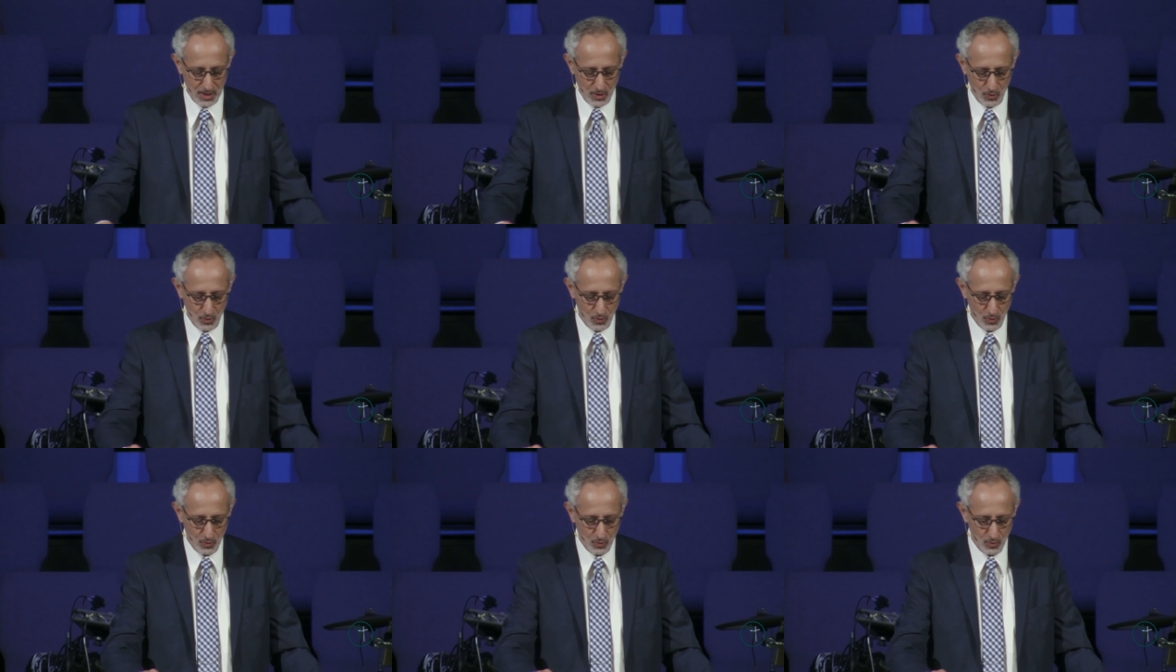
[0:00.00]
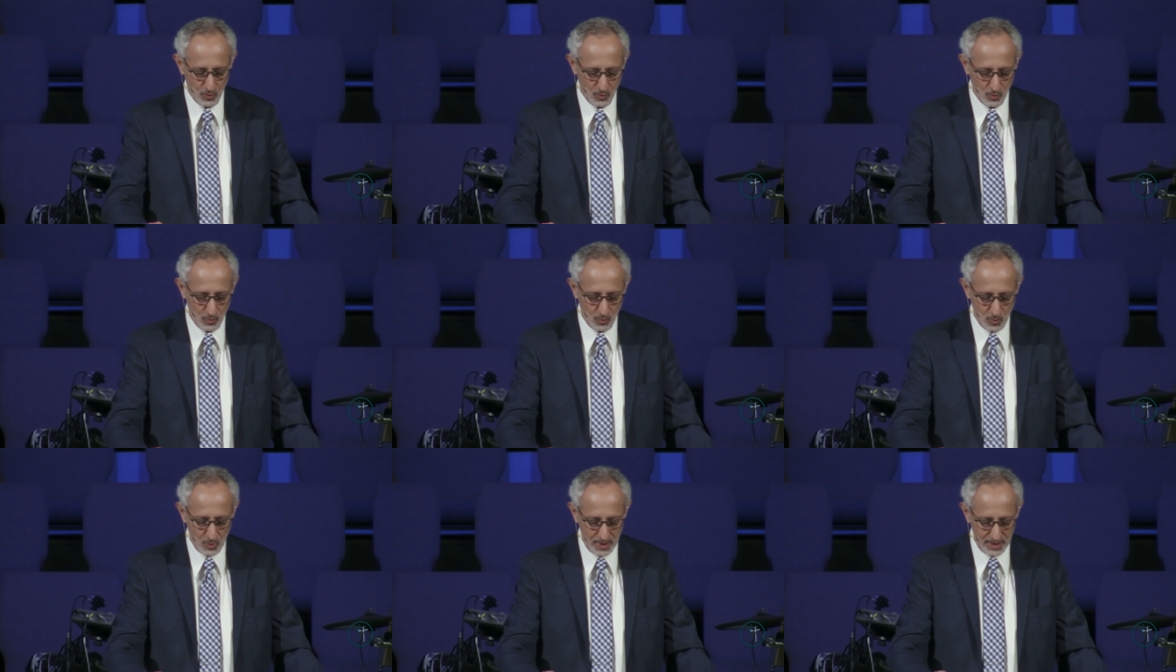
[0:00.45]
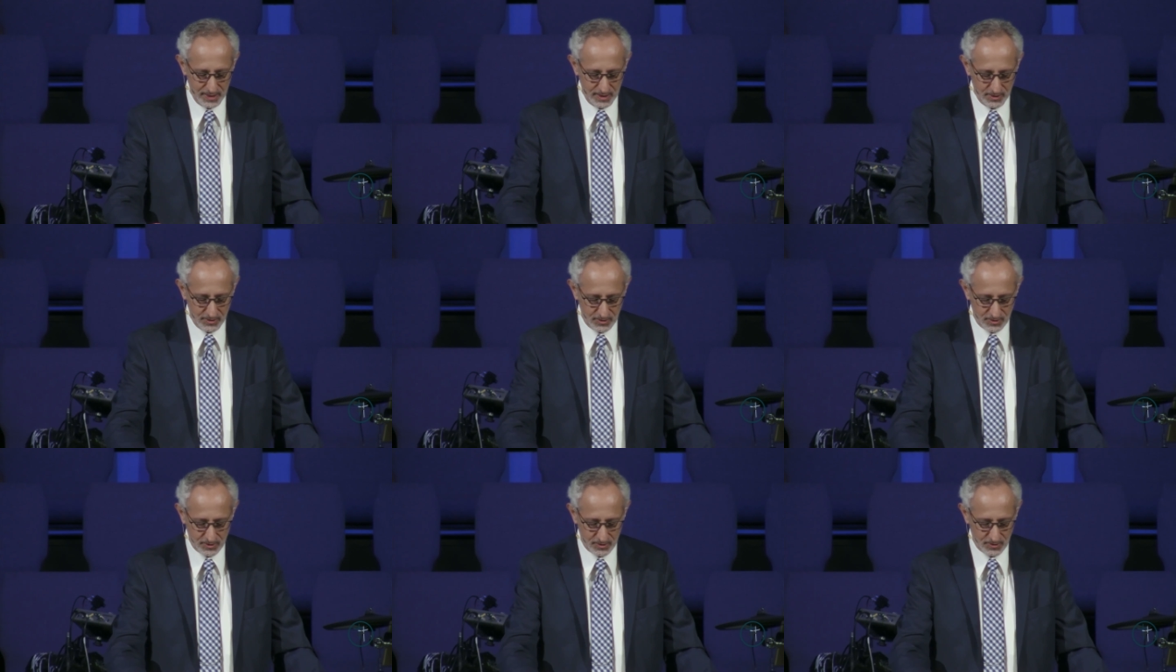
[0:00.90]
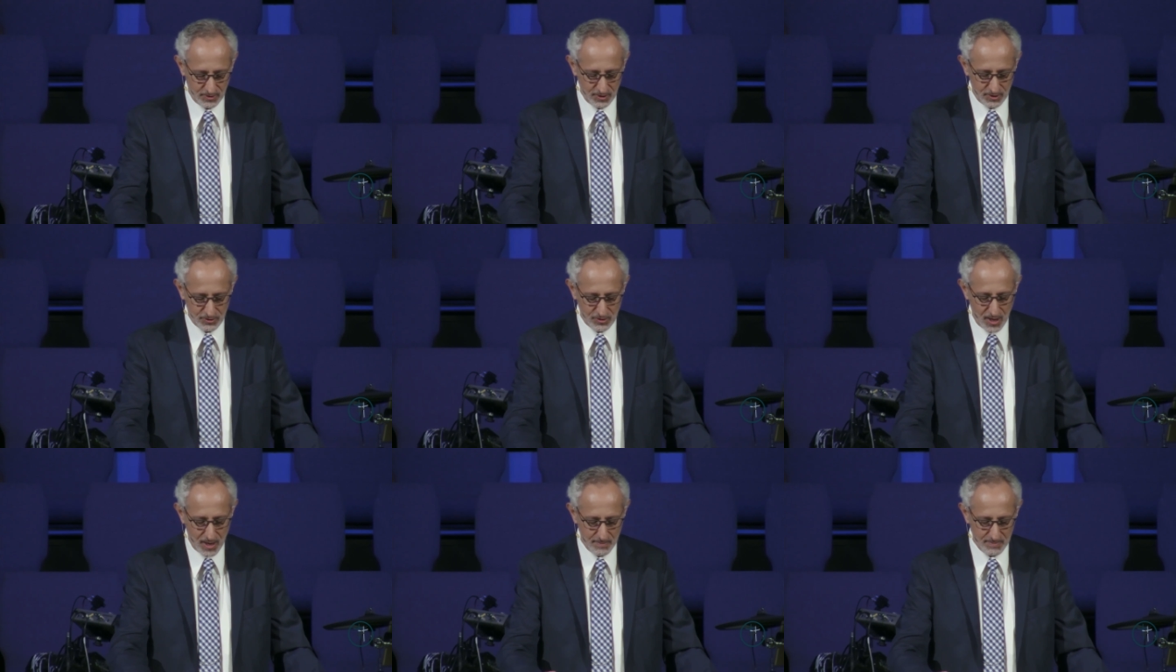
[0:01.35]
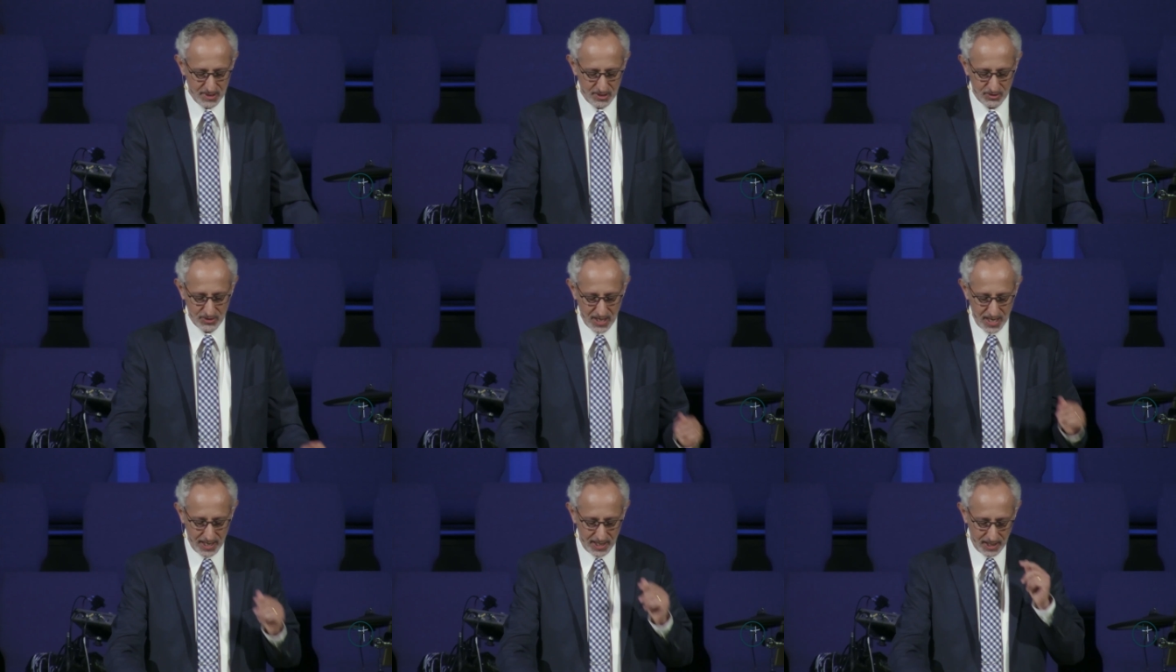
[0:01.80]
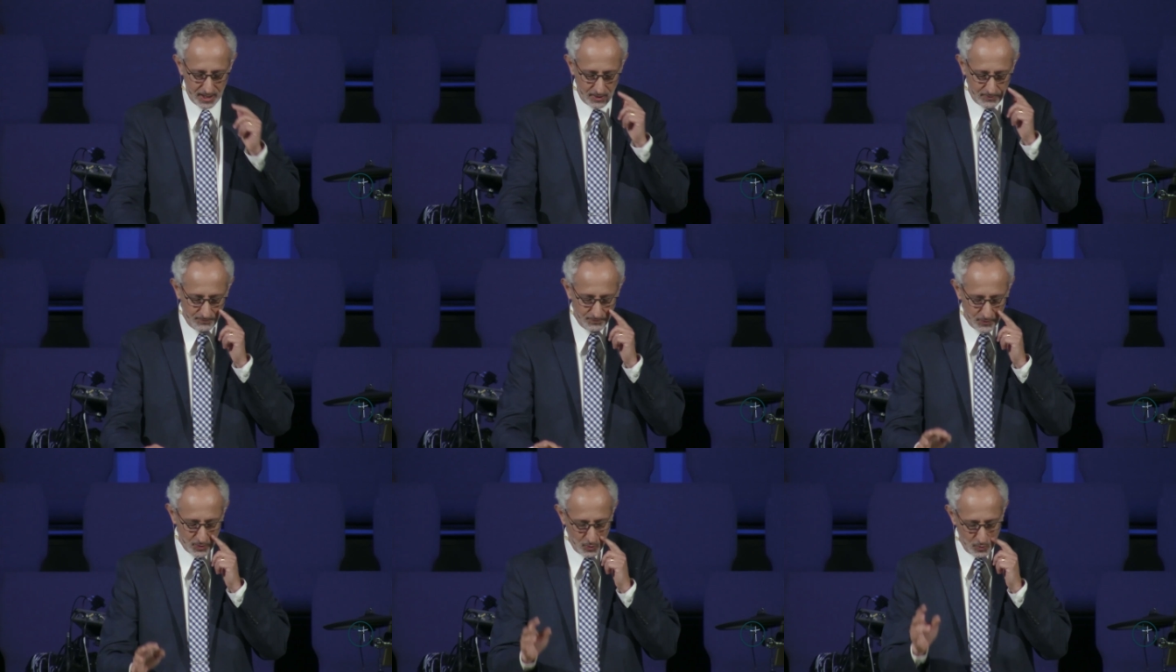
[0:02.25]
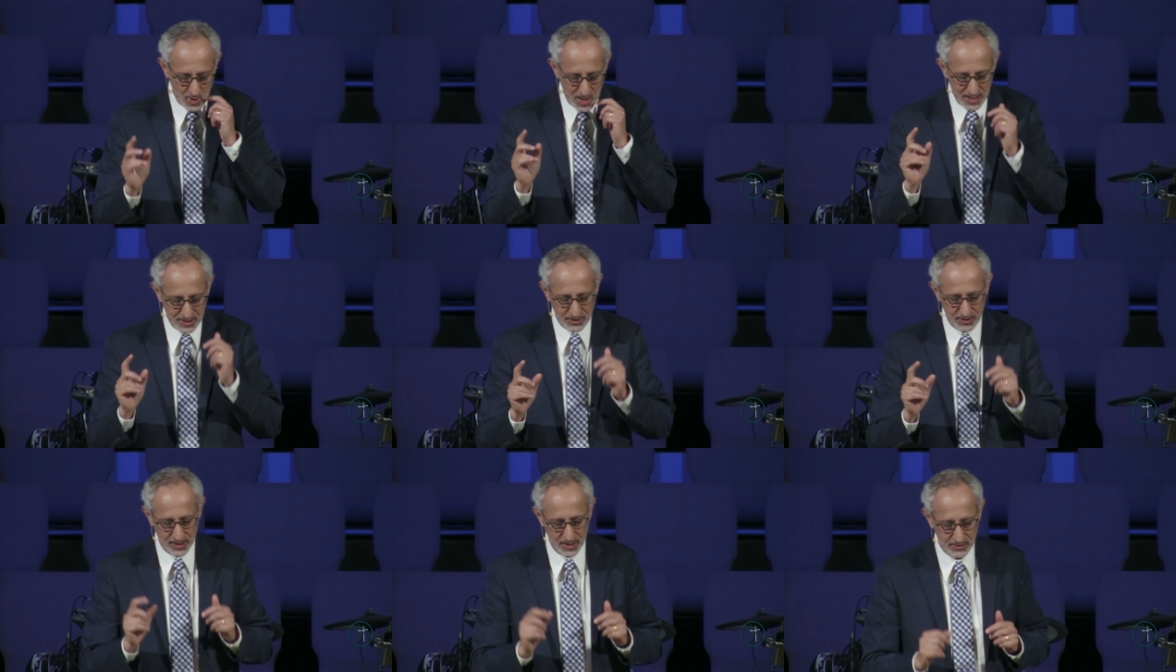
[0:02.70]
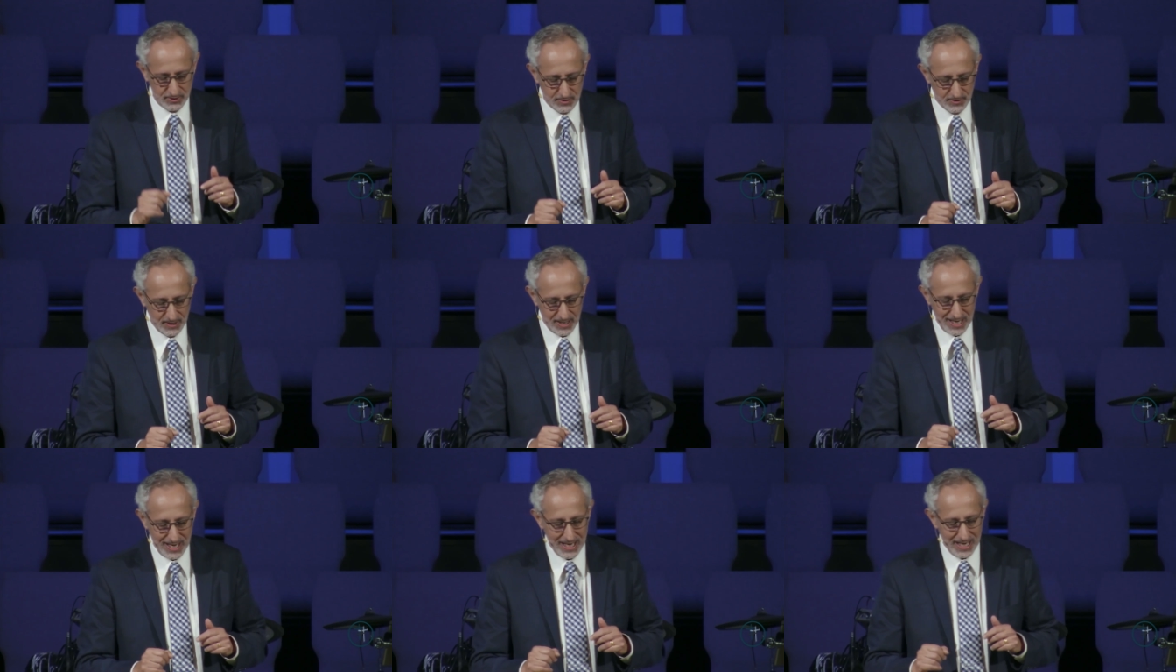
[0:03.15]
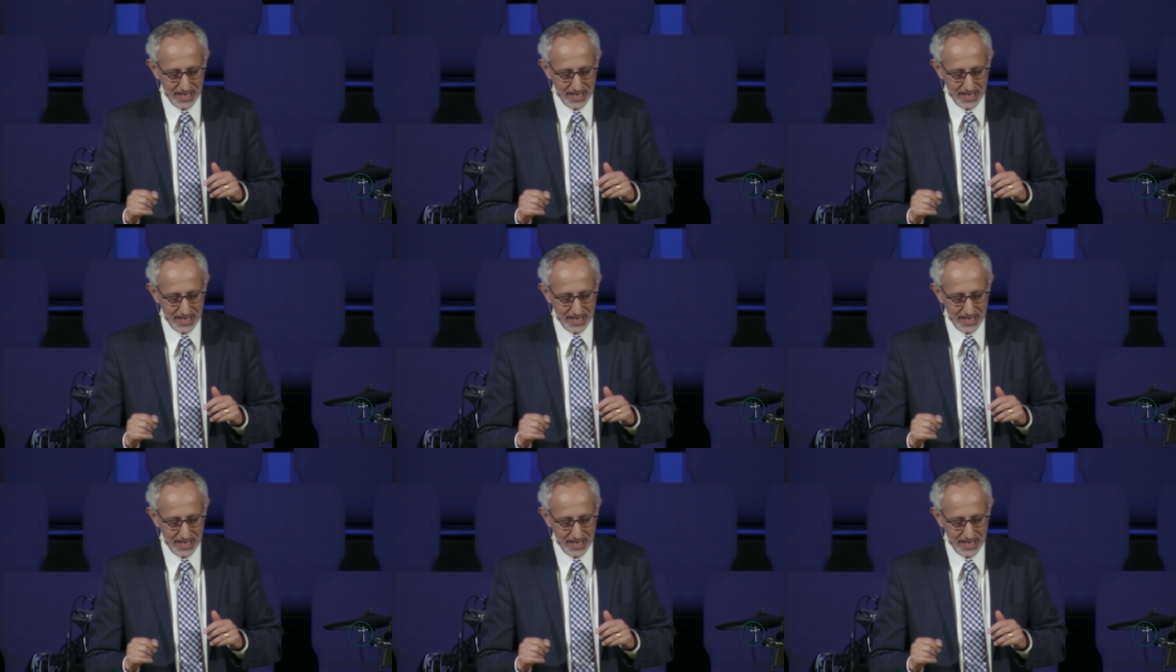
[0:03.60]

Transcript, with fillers: Now, what is the psalmist saying? Well, watch this.